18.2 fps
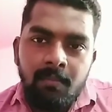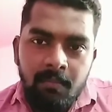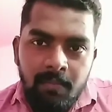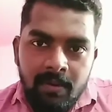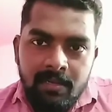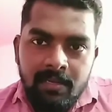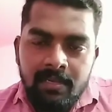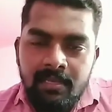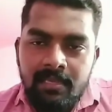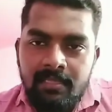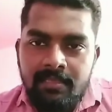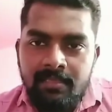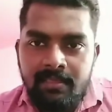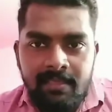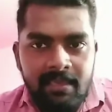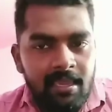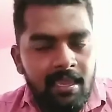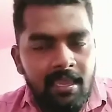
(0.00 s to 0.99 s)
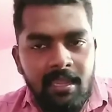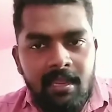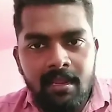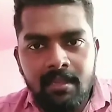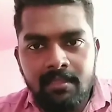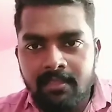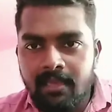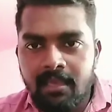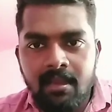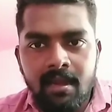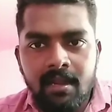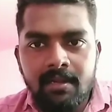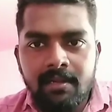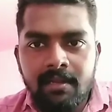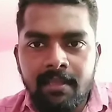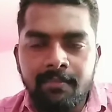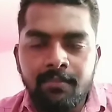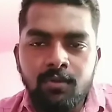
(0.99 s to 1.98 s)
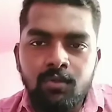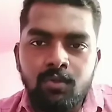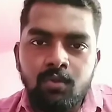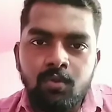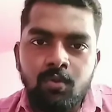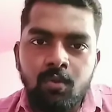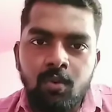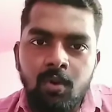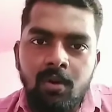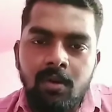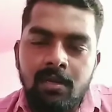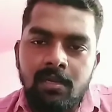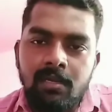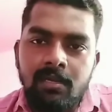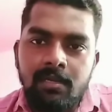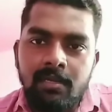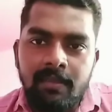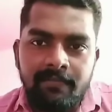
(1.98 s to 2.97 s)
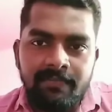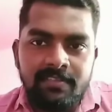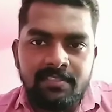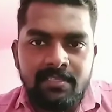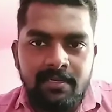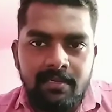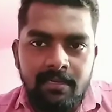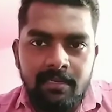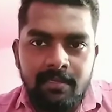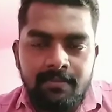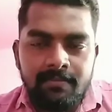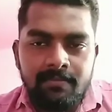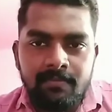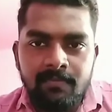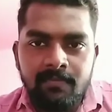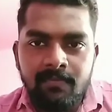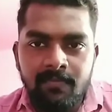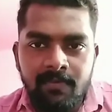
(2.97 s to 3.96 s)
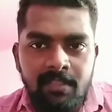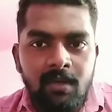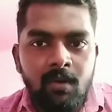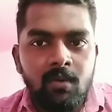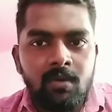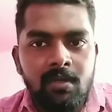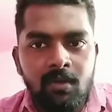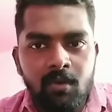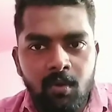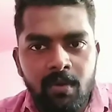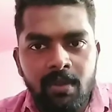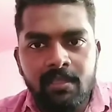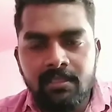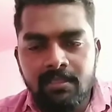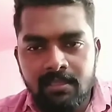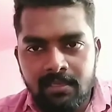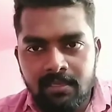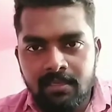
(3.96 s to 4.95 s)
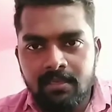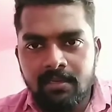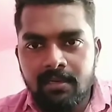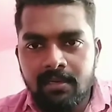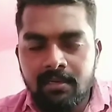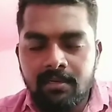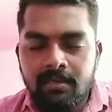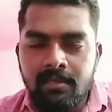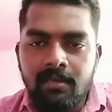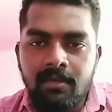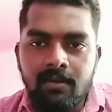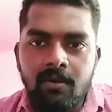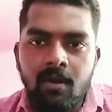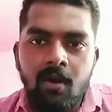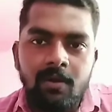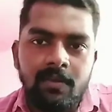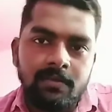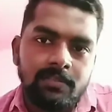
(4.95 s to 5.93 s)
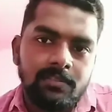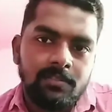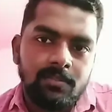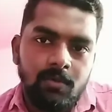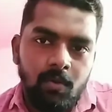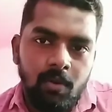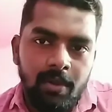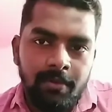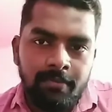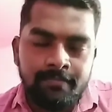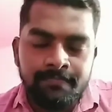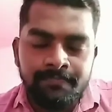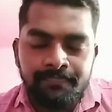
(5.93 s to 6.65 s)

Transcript: but they can't able to work efficiently without knowing the knowledge. Okay,